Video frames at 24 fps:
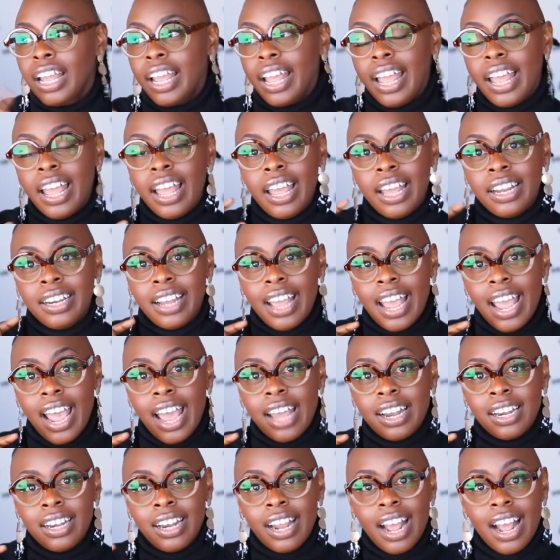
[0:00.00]
and
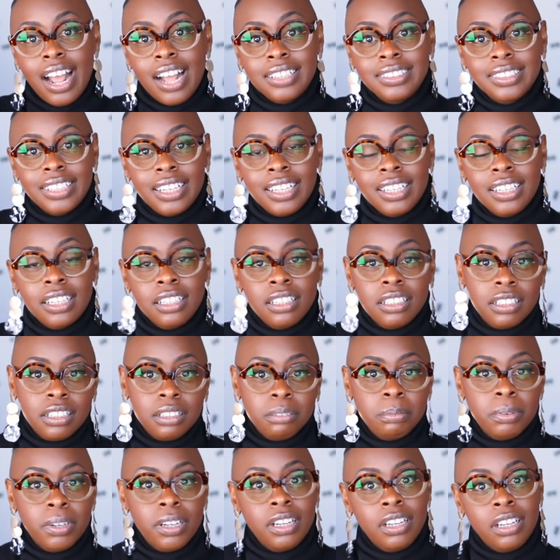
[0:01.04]
add it as a
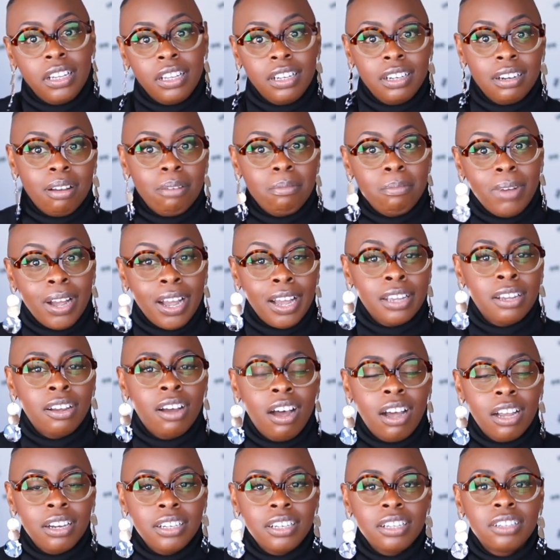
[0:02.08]
clip in my
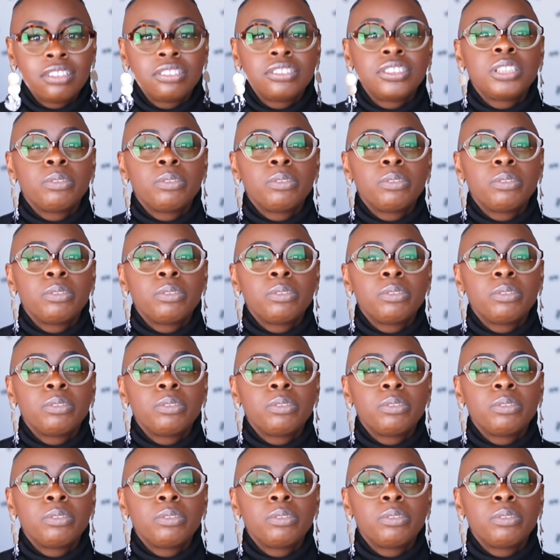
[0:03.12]
audio.